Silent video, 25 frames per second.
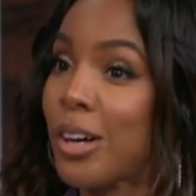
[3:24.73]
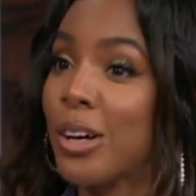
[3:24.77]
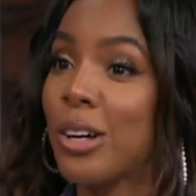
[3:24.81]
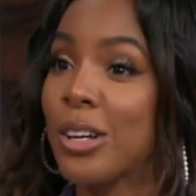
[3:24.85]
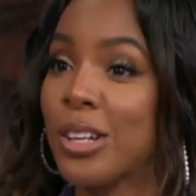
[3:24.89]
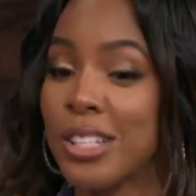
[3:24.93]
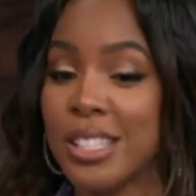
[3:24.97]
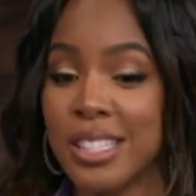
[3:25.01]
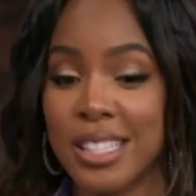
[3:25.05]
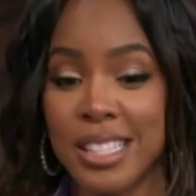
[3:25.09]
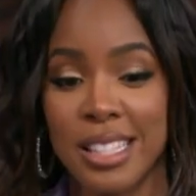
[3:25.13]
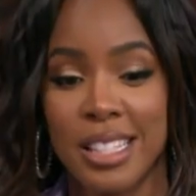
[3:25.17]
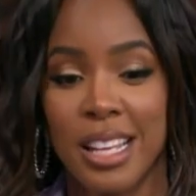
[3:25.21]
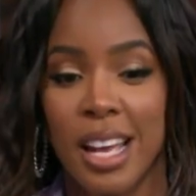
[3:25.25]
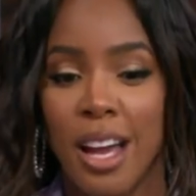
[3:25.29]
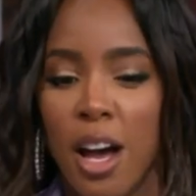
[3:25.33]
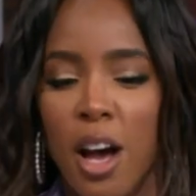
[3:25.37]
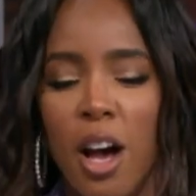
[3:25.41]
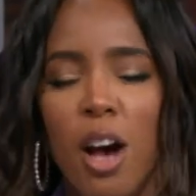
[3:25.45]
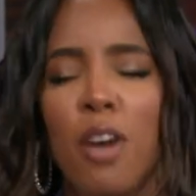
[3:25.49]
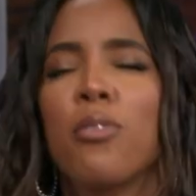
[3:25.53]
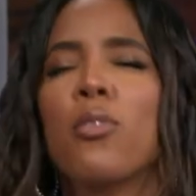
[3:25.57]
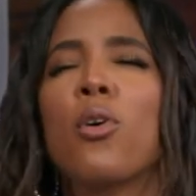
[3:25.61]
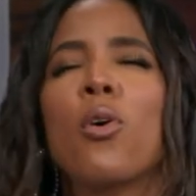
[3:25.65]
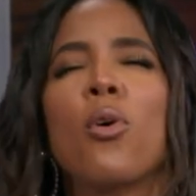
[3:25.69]
uncles, his,
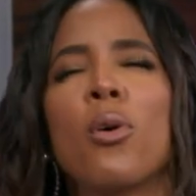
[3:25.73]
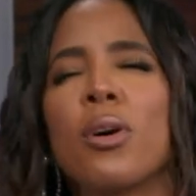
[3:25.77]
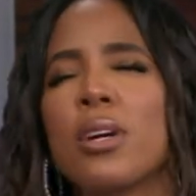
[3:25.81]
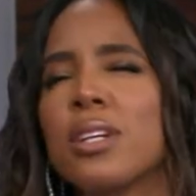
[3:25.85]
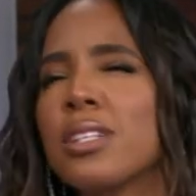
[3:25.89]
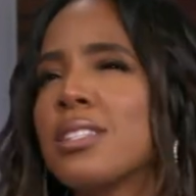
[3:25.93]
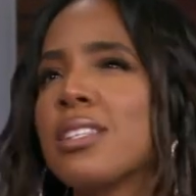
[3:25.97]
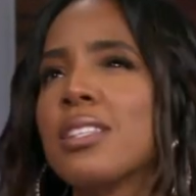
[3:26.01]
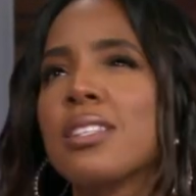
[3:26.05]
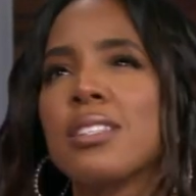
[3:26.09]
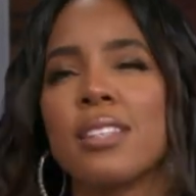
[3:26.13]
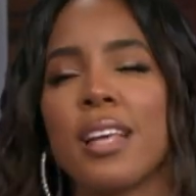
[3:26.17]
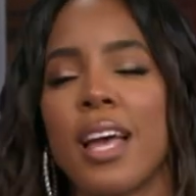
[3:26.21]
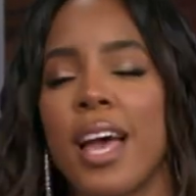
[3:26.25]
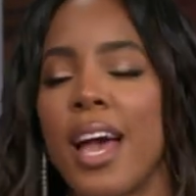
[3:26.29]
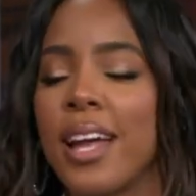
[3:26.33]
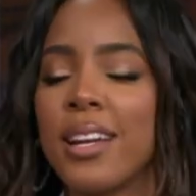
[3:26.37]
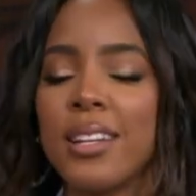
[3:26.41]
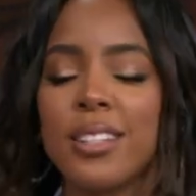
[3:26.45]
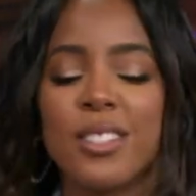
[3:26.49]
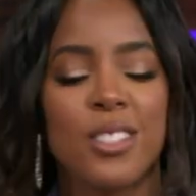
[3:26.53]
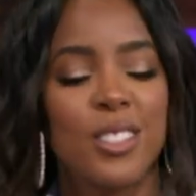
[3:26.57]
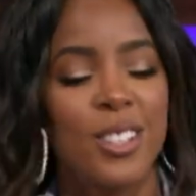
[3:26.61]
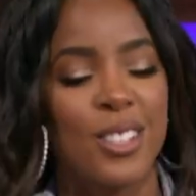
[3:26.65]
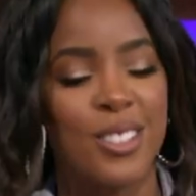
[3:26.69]
of course, his
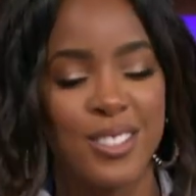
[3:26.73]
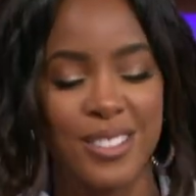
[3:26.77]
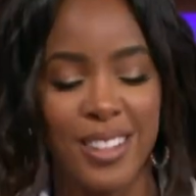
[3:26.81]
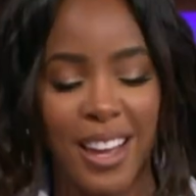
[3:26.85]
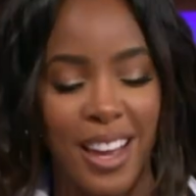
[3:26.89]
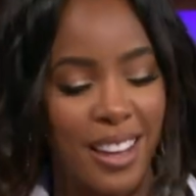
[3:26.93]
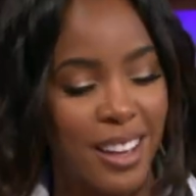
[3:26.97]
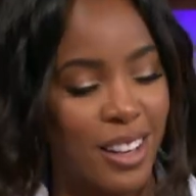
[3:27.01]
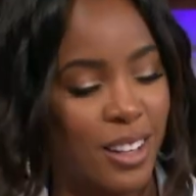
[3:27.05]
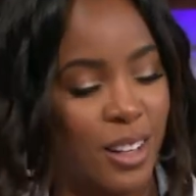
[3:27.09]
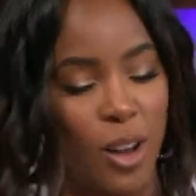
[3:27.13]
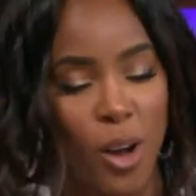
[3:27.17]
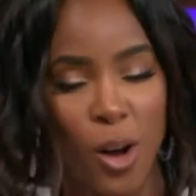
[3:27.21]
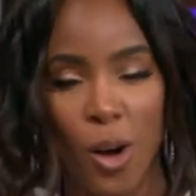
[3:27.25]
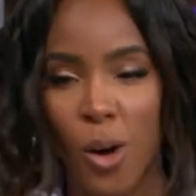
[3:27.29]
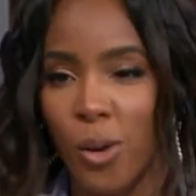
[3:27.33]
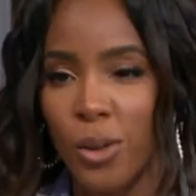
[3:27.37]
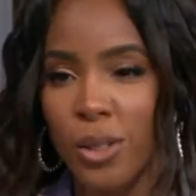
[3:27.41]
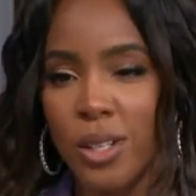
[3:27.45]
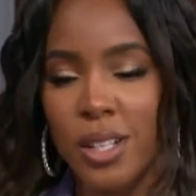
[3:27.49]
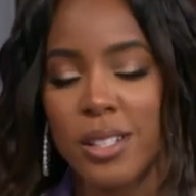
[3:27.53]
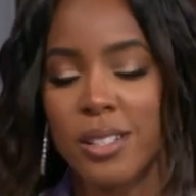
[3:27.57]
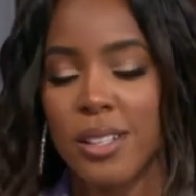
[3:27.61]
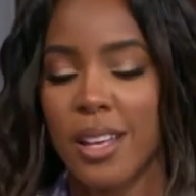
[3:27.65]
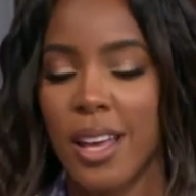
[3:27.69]
dad is just like gonna
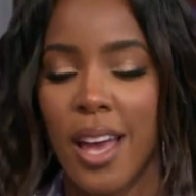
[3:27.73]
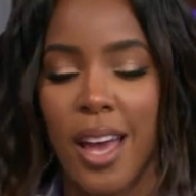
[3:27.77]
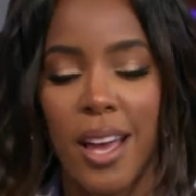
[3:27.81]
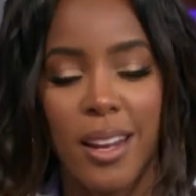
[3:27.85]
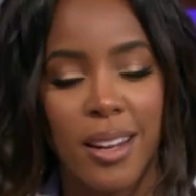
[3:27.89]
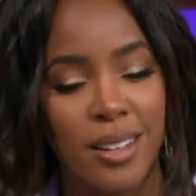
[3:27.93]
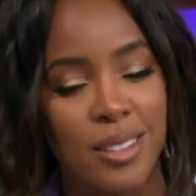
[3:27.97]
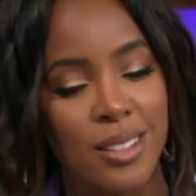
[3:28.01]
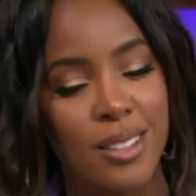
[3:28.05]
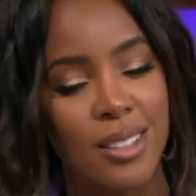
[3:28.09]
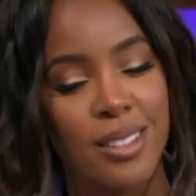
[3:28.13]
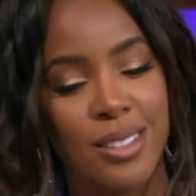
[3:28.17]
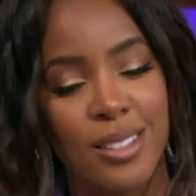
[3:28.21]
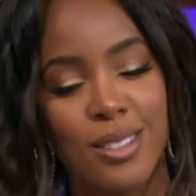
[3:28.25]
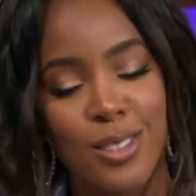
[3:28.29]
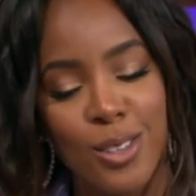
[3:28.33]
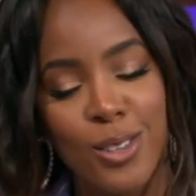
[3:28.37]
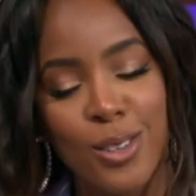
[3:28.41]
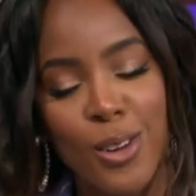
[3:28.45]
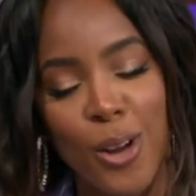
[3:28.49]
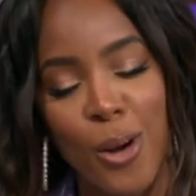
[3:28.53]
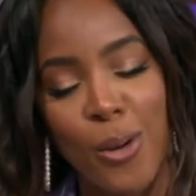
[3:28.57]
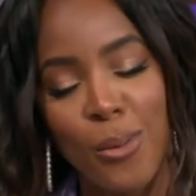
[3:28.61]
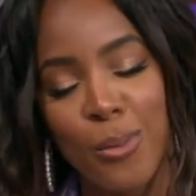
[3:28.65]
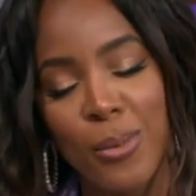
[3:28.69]
hold his hand and just
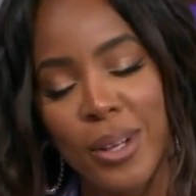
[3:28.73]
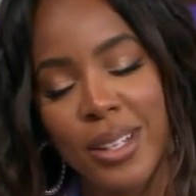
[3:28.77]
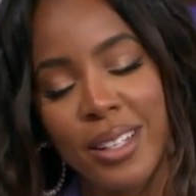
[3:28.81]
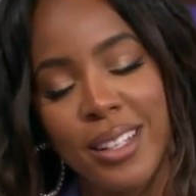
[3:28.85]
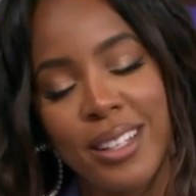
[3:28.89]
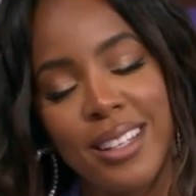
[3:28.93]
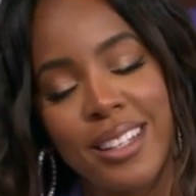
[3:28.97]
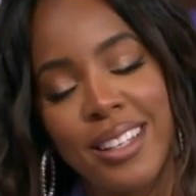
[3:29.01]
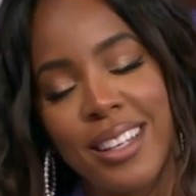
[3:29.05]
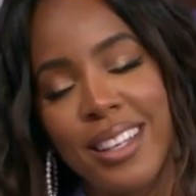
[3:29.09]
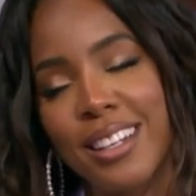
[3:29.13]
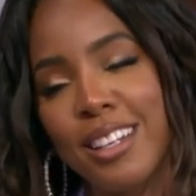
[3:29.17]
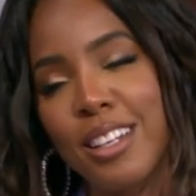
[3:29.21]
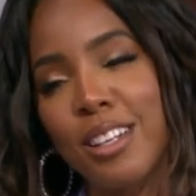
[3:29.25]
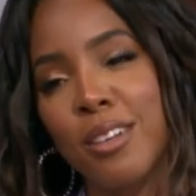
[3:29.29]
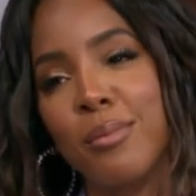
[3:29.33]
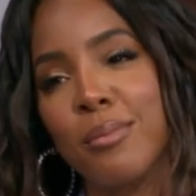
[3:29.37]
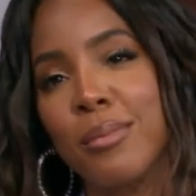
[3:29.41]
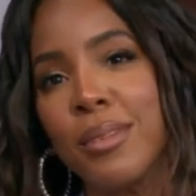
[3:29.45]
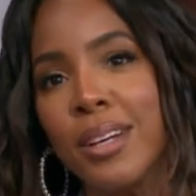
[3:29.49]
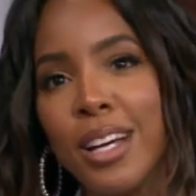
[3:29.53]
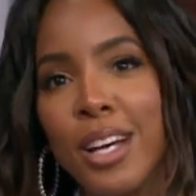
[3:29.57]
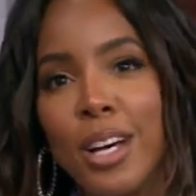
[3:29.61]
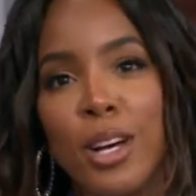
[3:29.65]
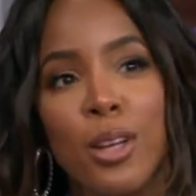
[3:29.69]
you know really get
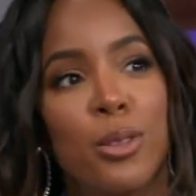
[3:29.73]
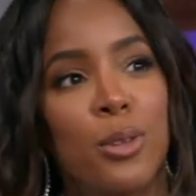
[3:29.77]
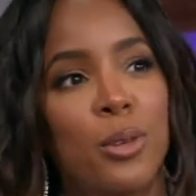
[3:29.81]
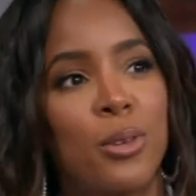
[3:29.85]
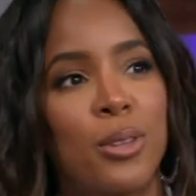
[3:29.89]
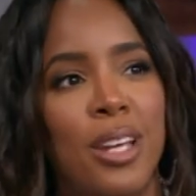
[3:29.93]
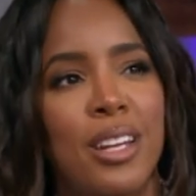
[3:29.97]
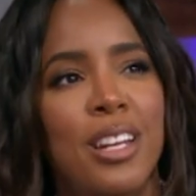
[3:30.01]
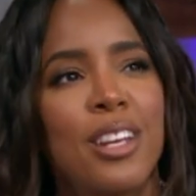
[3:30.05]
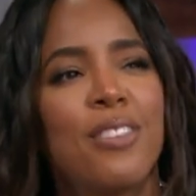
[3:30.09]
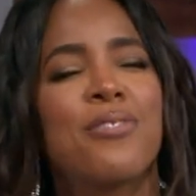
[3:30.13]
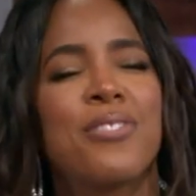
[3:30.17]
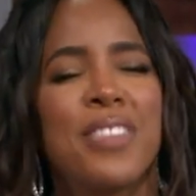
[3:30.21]
him through that.